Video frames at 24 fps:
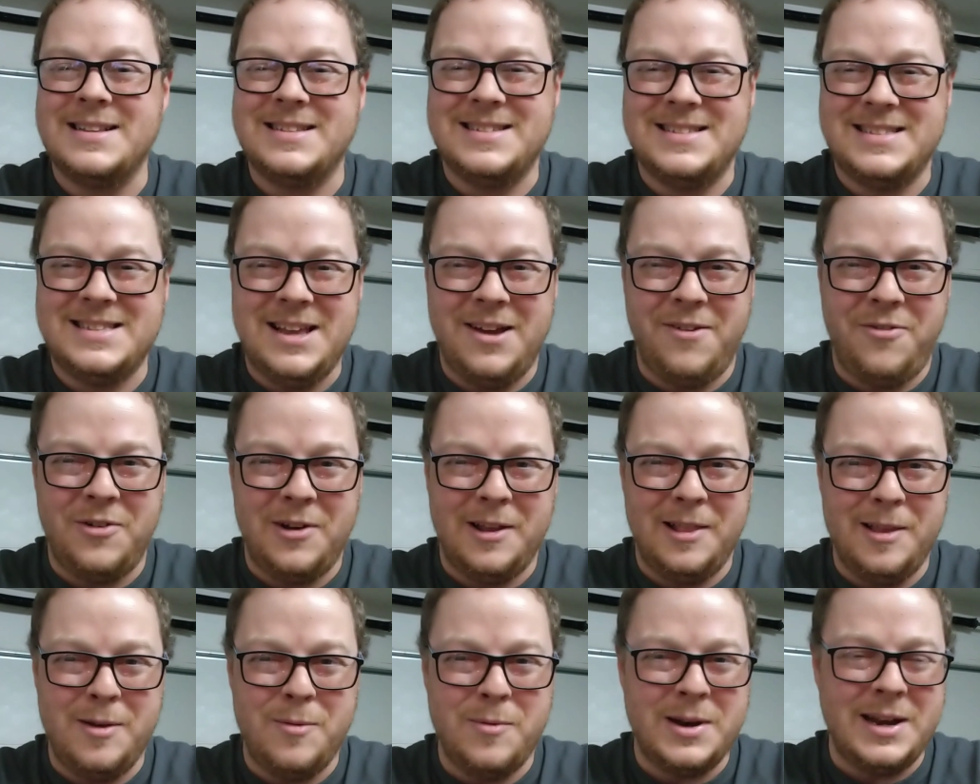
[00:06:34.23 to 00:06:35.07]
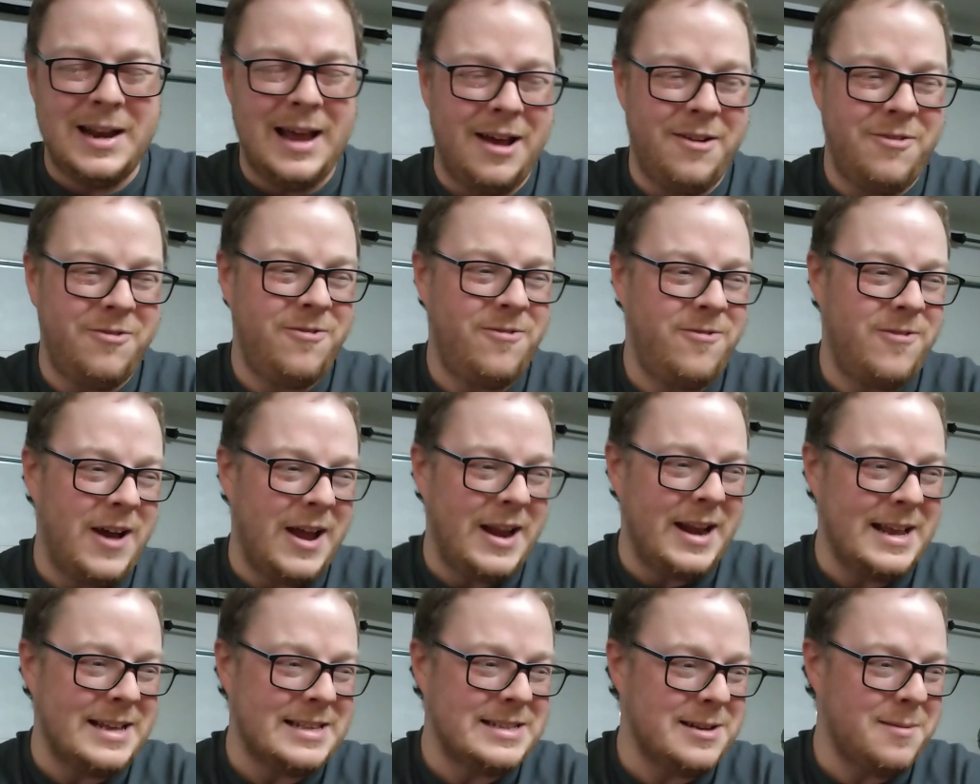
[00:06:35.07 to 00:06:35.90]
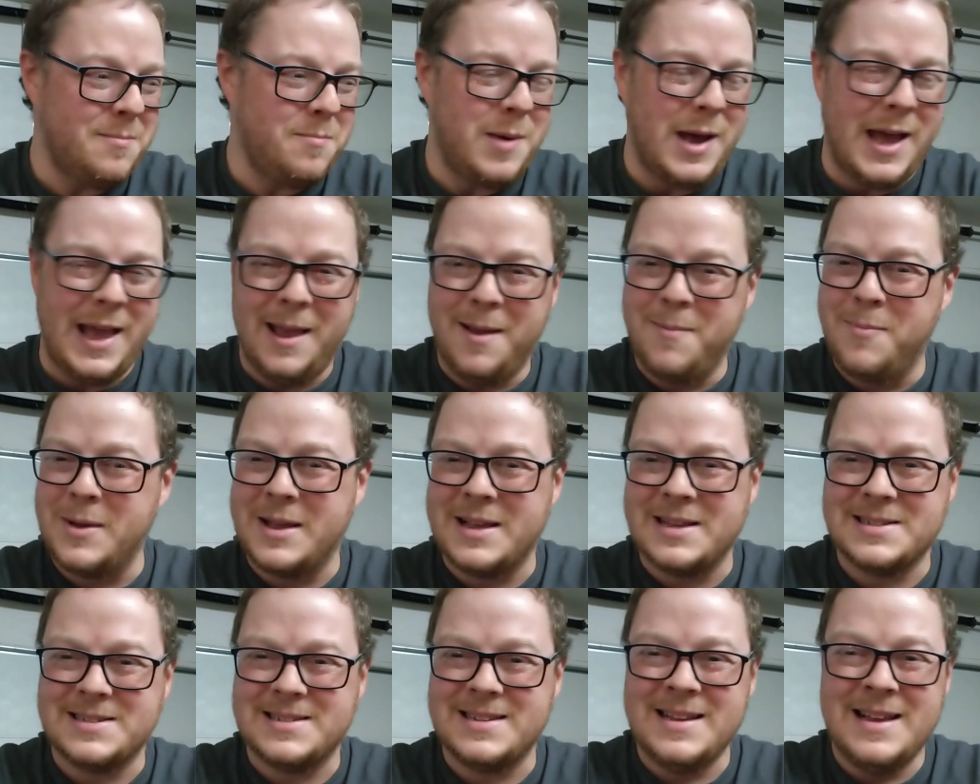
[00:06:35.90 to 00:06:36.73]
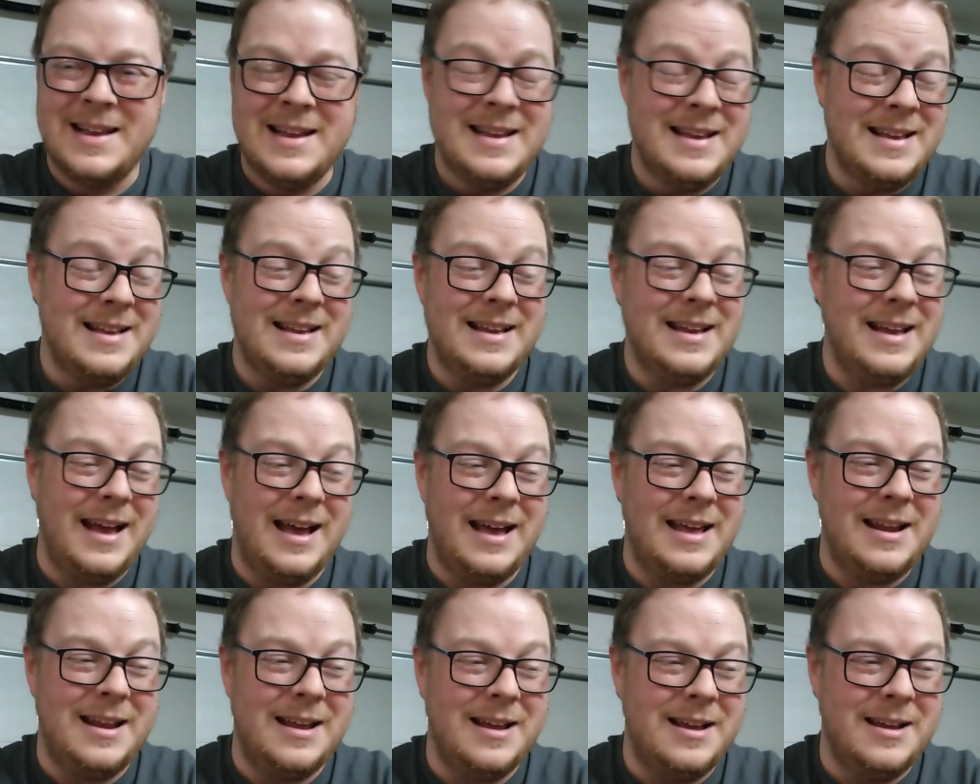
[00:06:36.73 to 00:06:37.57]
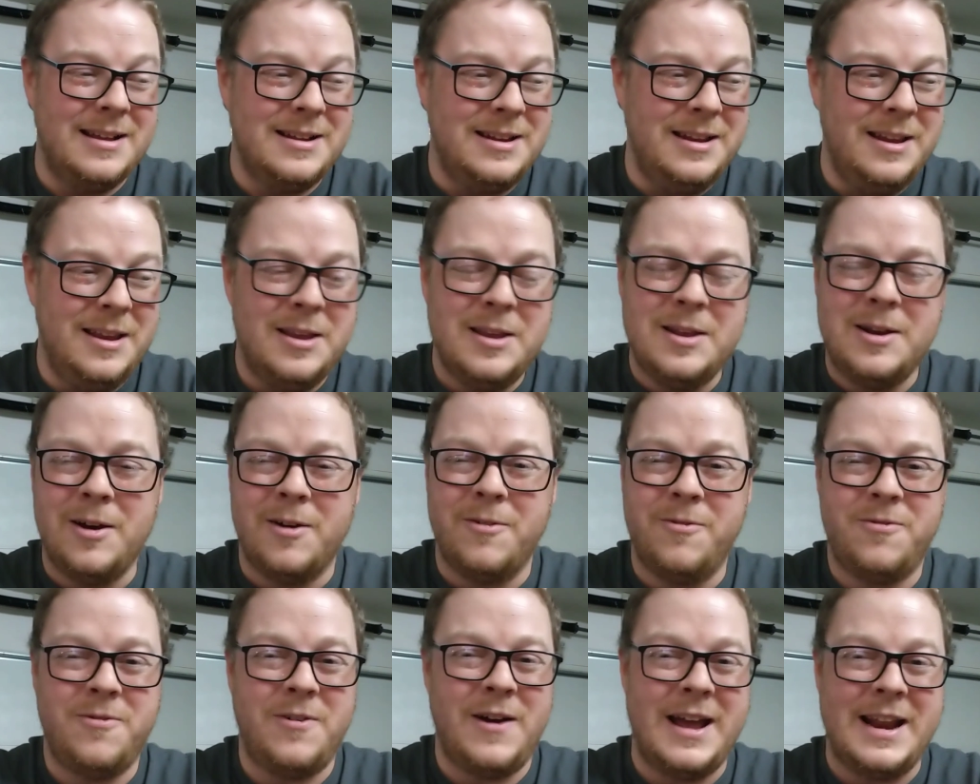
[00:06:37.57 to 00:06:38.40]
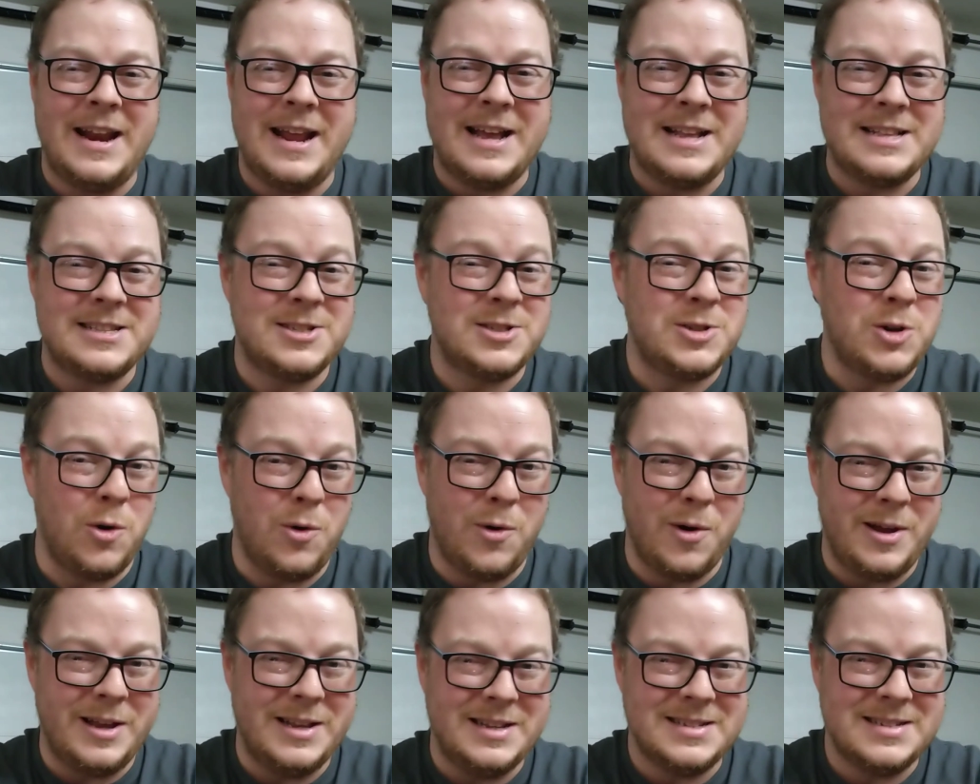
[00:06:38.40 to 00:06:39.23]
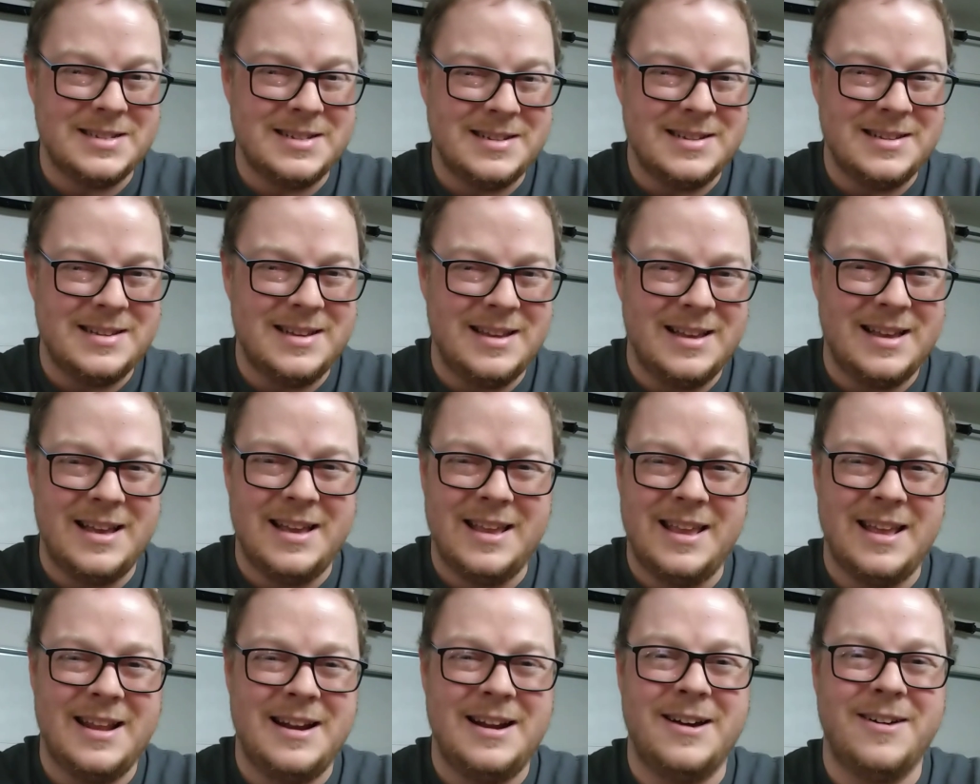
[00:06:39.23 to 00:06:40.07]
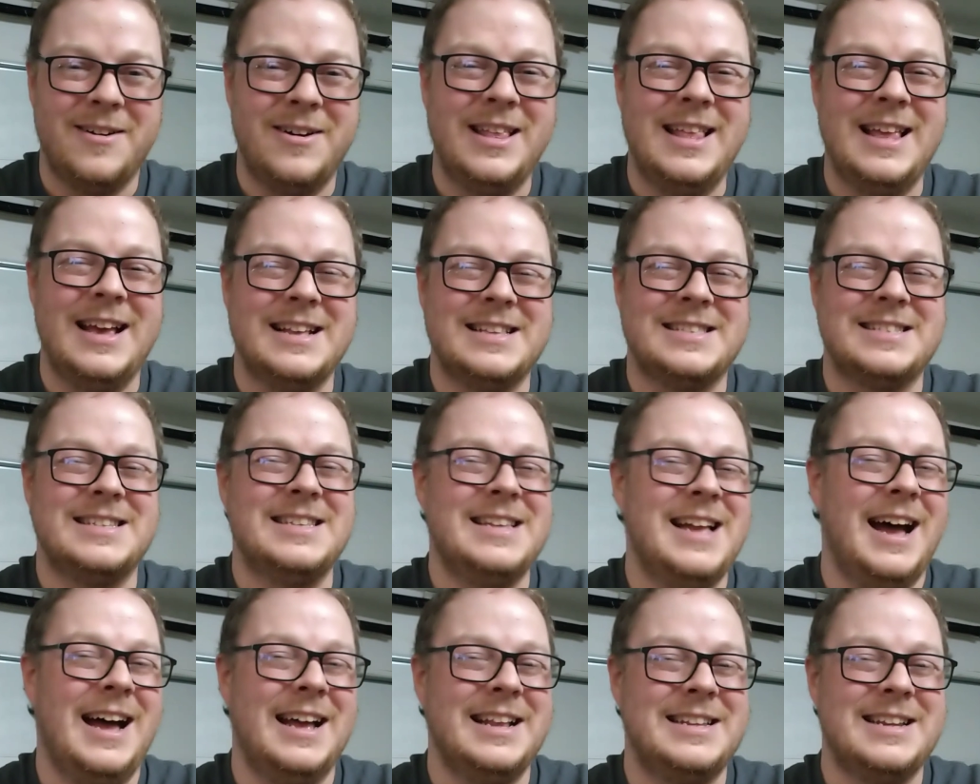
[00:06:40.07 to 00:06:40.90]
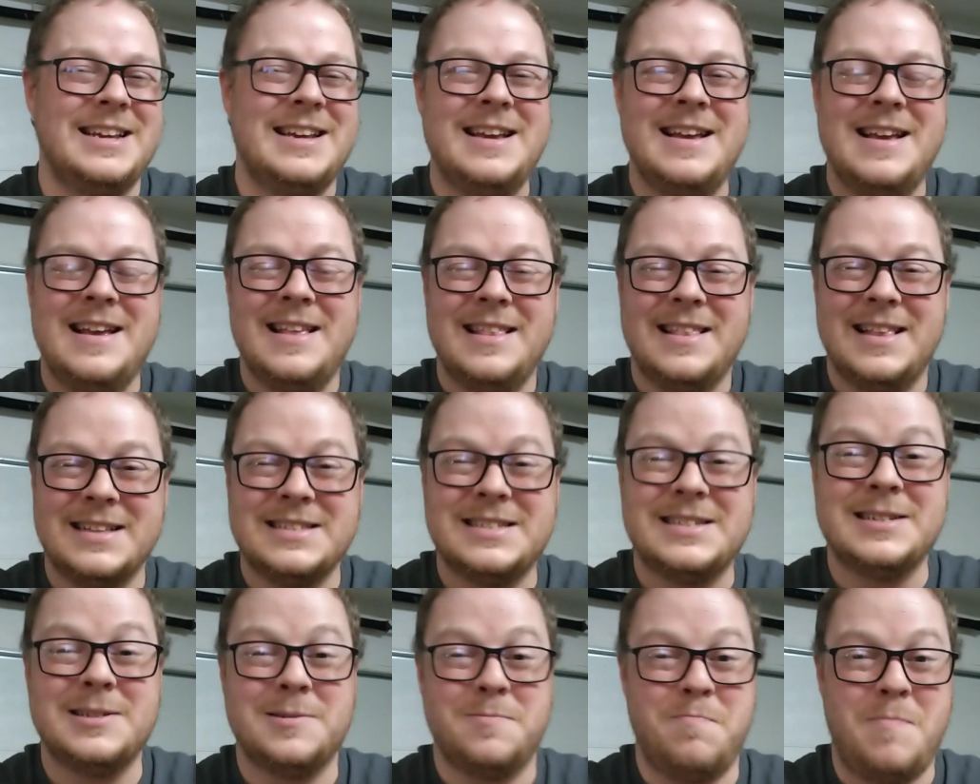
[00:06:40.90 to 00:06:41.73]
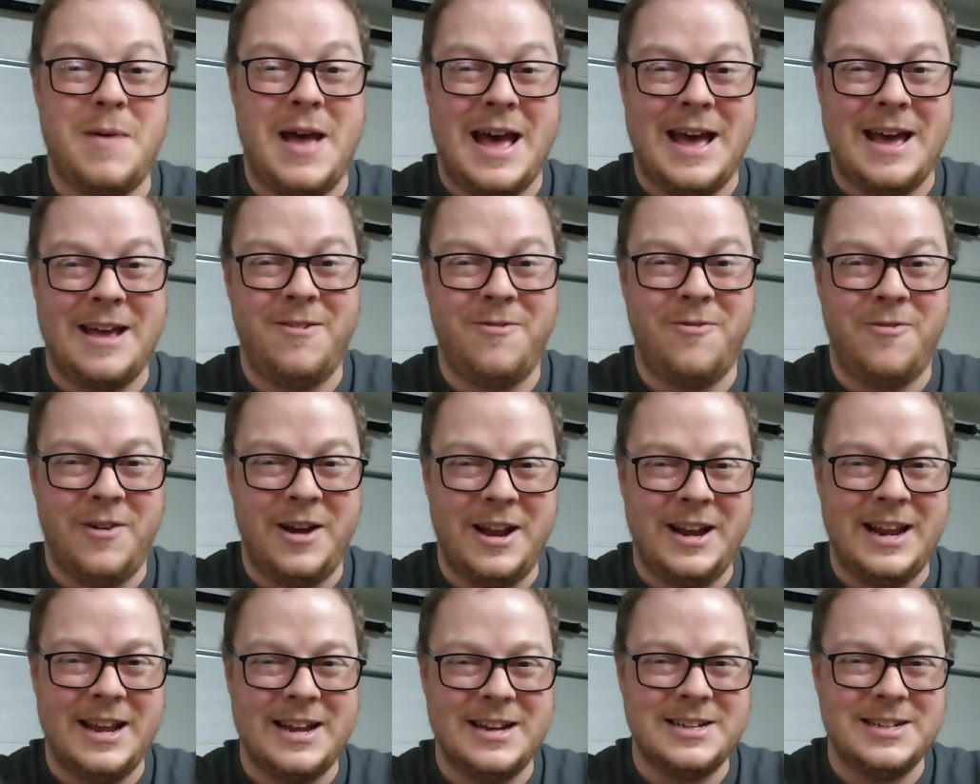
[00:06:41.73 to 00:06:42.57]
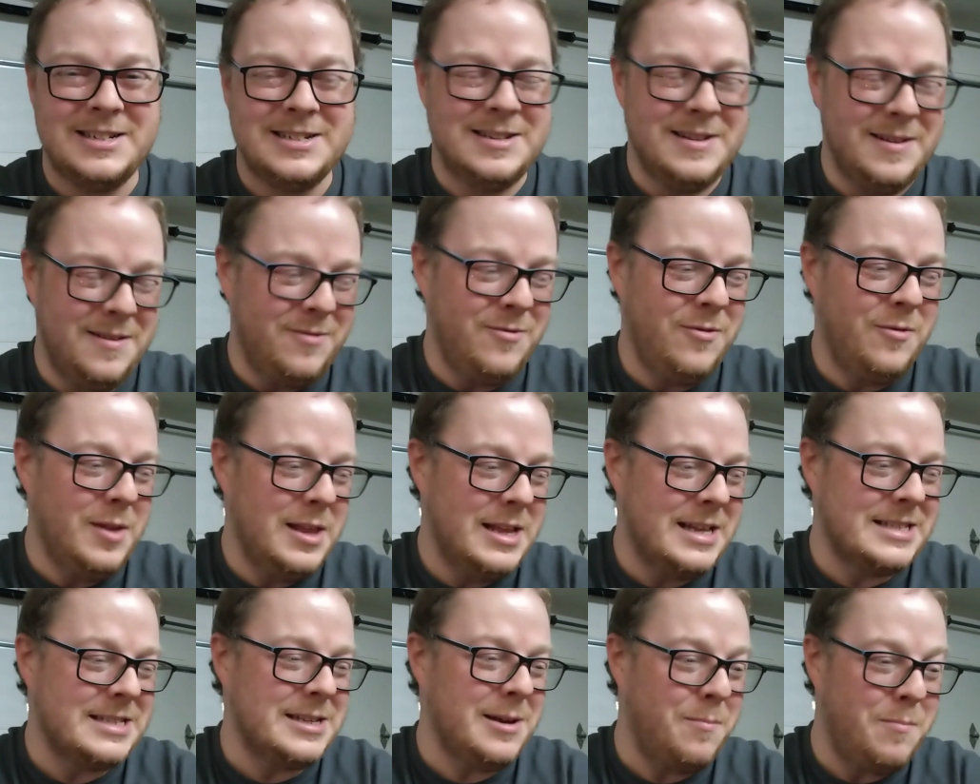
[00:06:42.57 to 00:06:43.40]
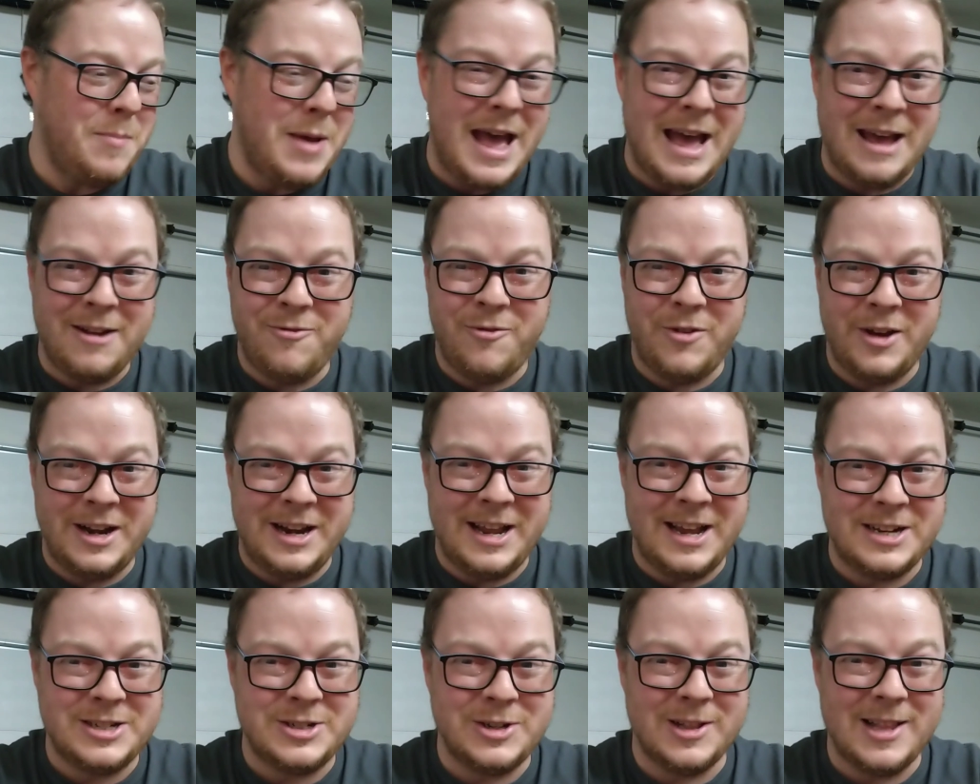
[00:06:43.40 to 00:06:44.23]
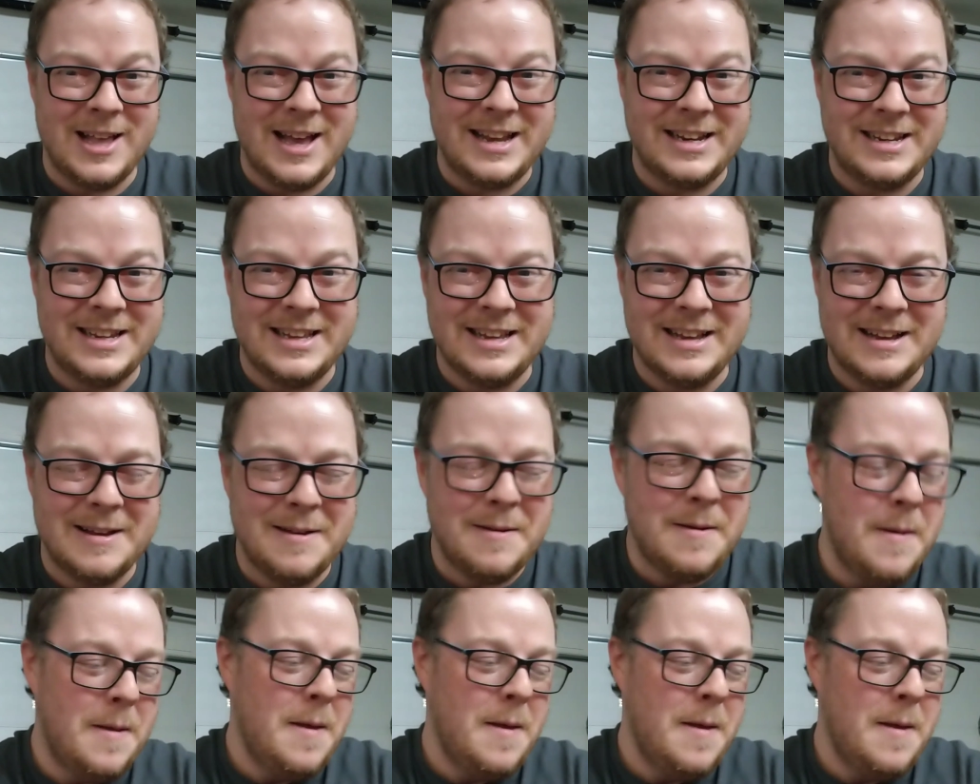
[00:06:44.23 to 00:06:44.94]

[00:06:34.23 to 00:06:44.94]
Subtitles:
definitely would not finance a bike because you don't finance toys. Yeah, that's just bad it's a bad financial idea.